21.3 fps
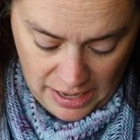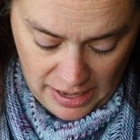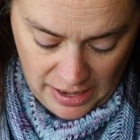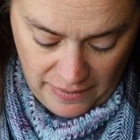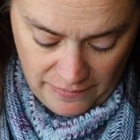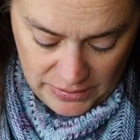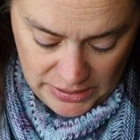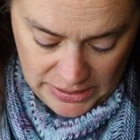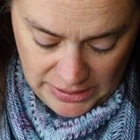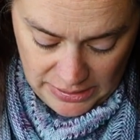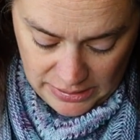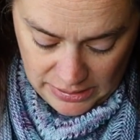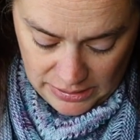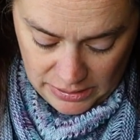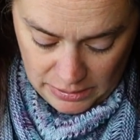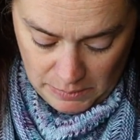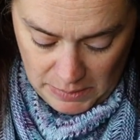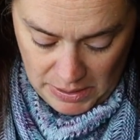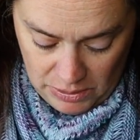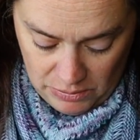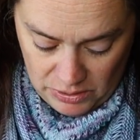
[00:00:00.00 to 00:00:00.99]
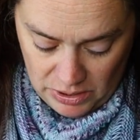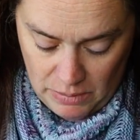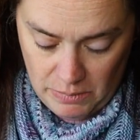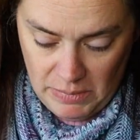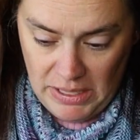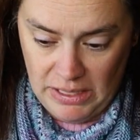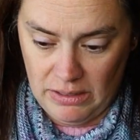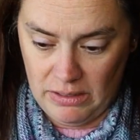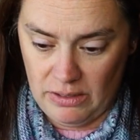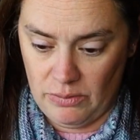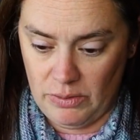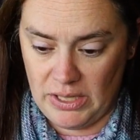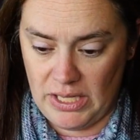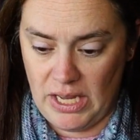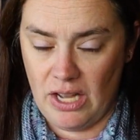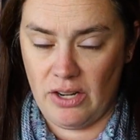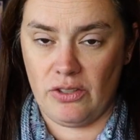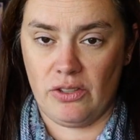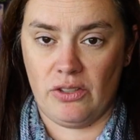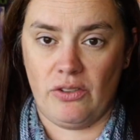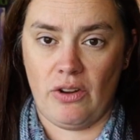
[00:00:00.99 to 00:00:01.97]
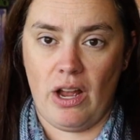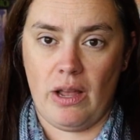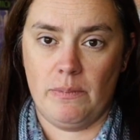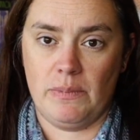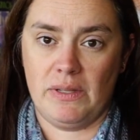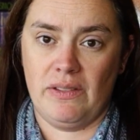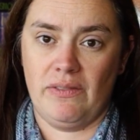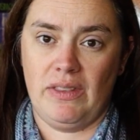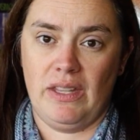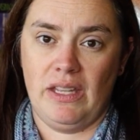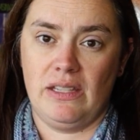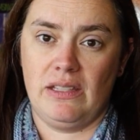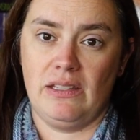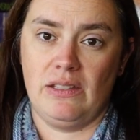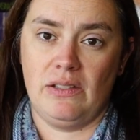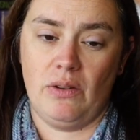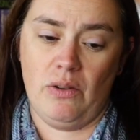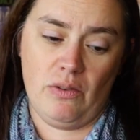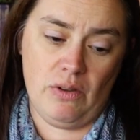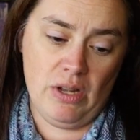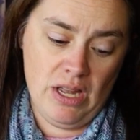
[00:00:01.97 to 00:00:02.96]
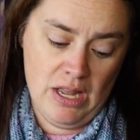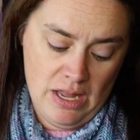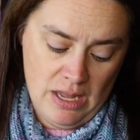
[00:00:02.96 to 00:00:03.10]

I have a decent amount. I mean, there was 100 grams of this, so